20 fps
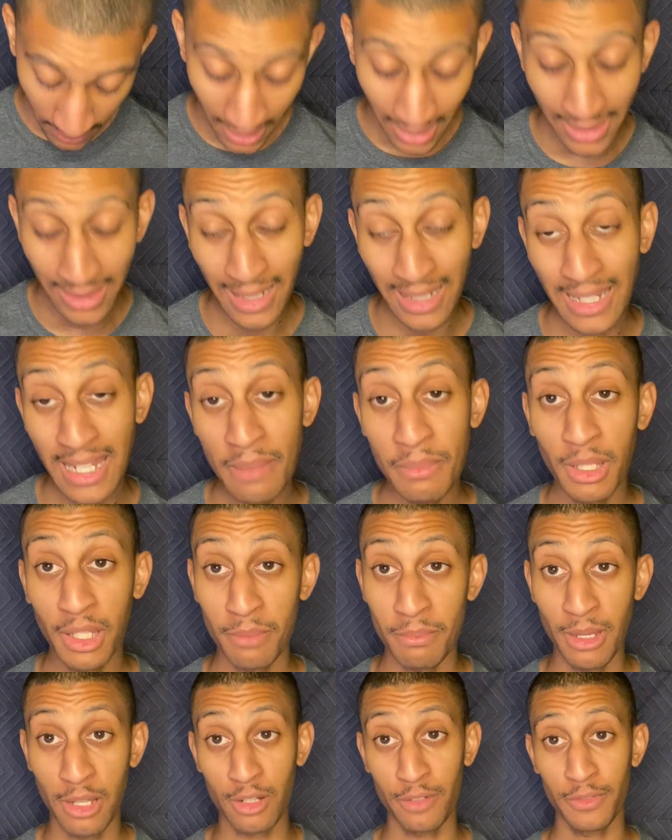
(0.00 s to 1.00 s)

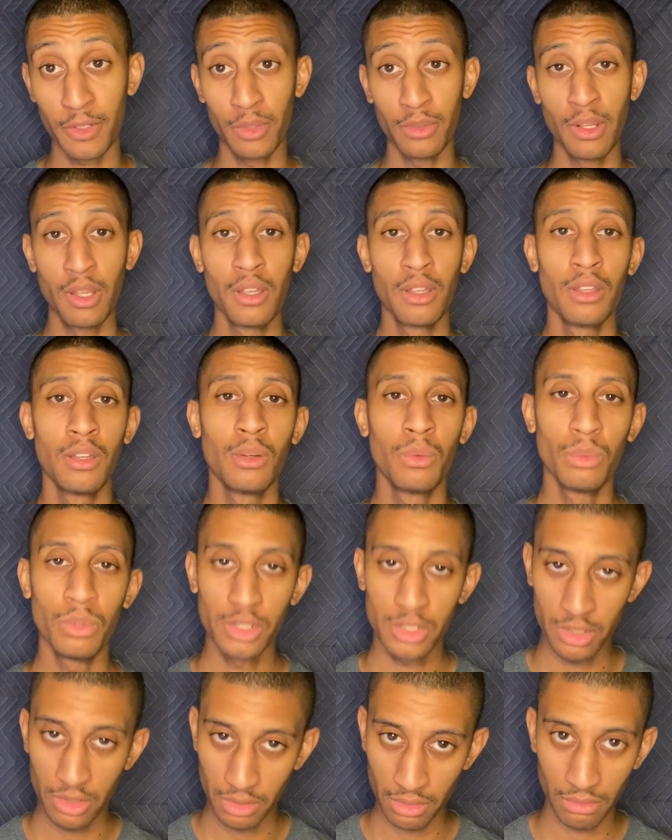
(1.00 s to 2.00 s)
dynamic microphone,
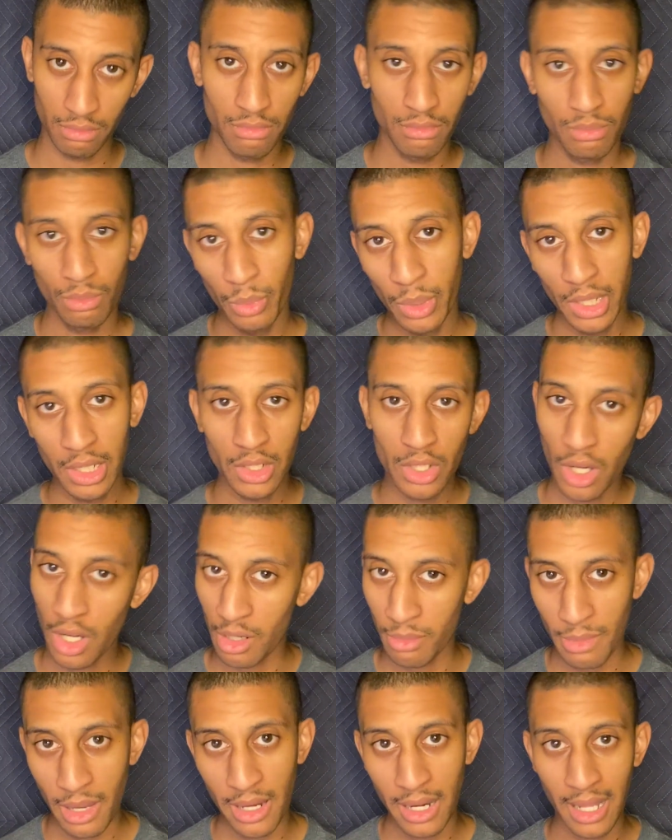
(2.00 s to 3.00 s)
which we can talk
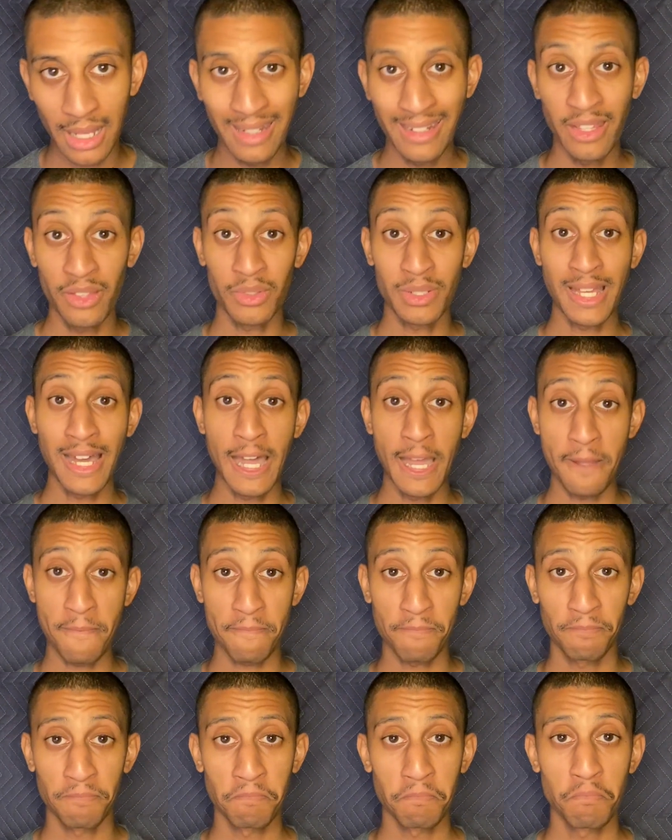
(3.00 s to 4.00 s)
about at another time.
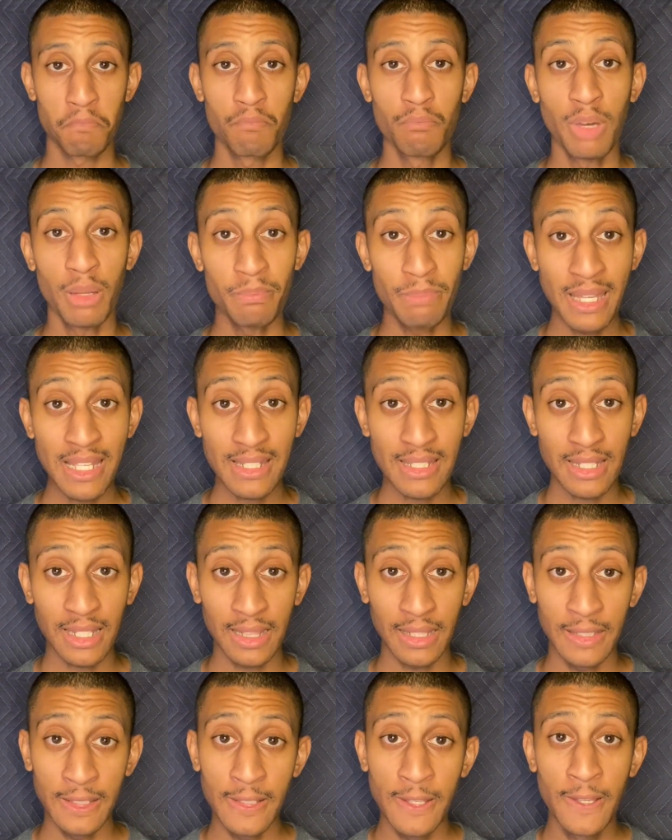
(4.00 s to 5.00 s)
But
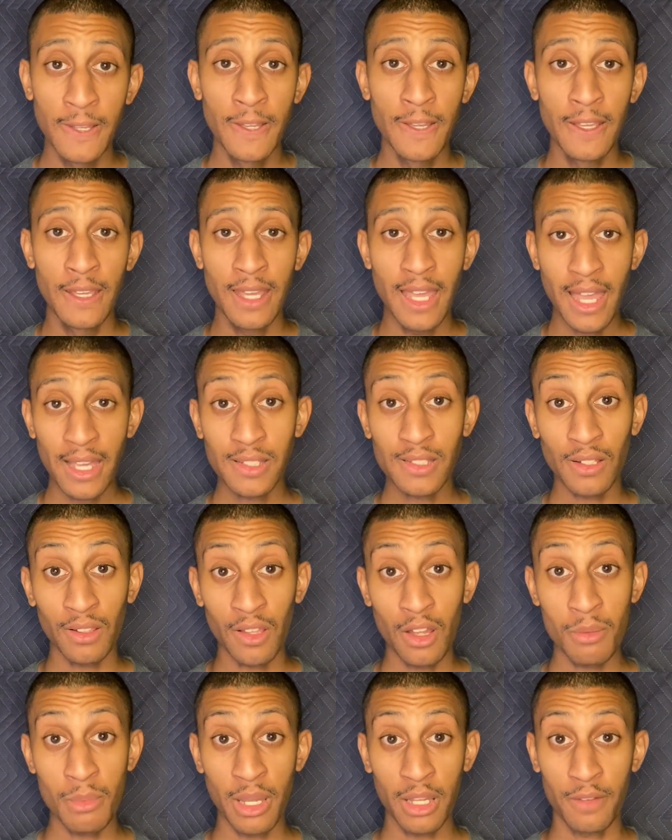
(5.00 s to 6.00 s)
basically,
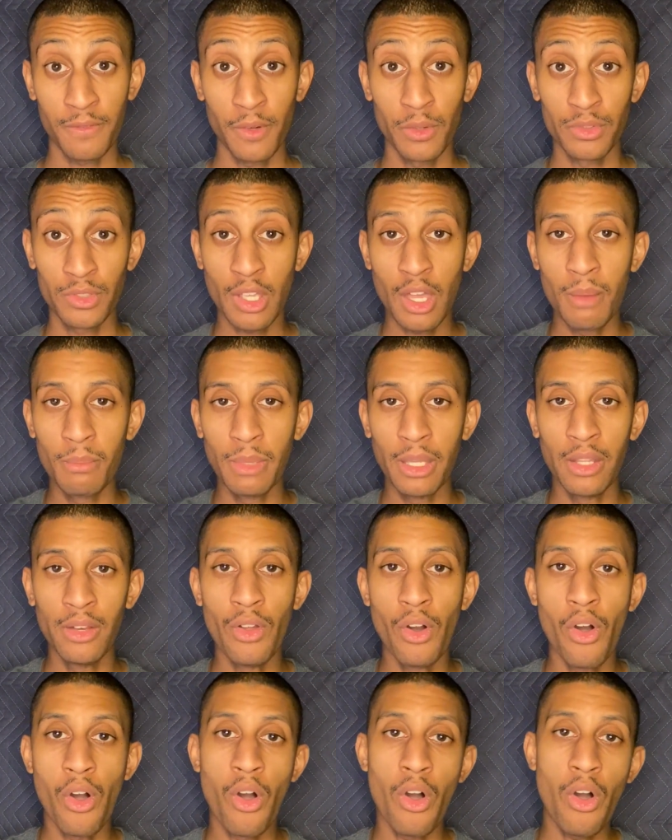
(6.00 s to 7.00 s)
XLR microphones come
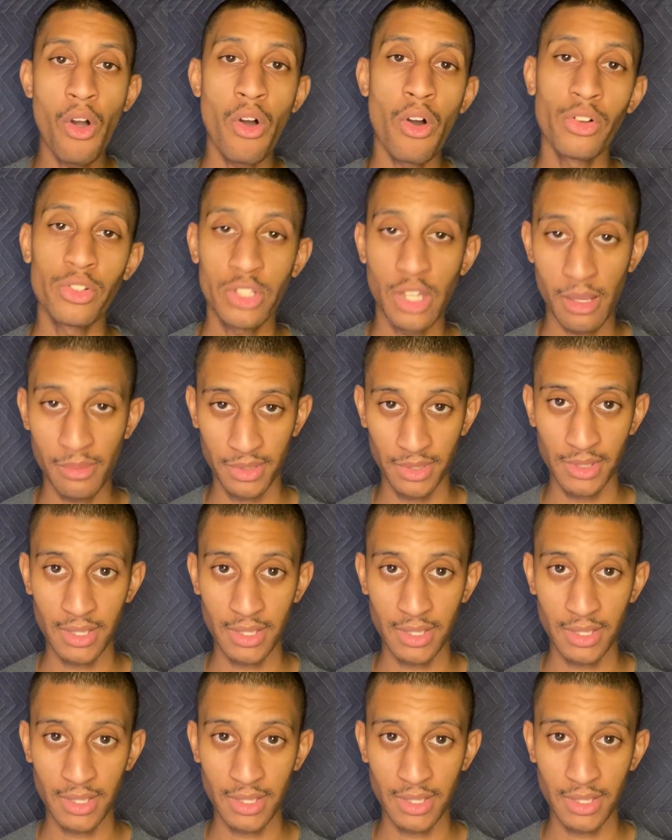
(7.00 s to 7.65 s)
in all shapes and